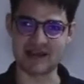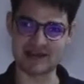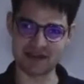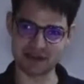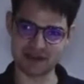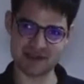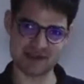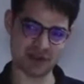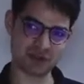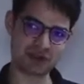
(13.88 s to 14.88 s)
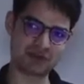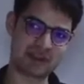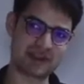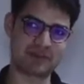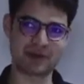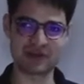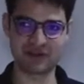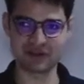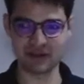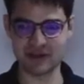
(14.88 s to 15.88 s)
Instaroid is a social media
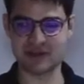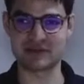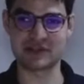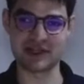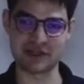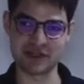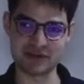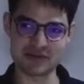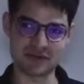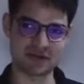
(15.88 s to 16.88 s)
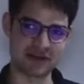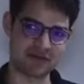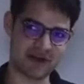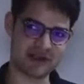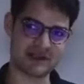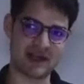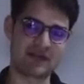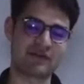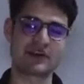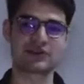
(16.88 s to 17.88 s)
printer that you can use for events and
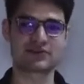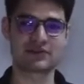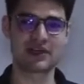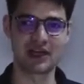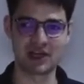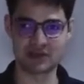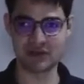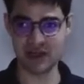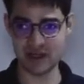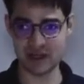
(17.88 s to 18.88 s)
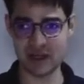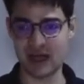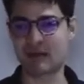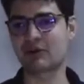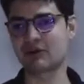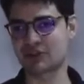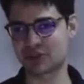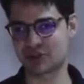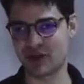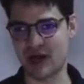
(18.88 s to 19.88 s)
venues. Today, I'm going to show
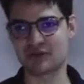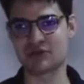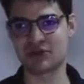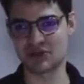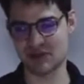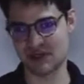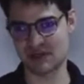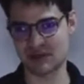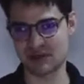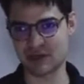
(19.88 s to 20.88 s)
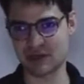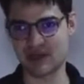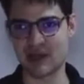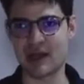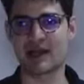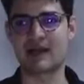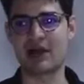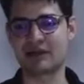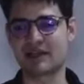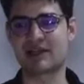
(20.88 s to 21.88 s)
you how to use Instaroid and
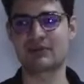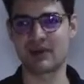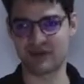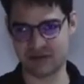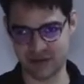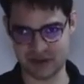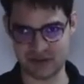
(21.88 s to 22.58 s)
how it can benefit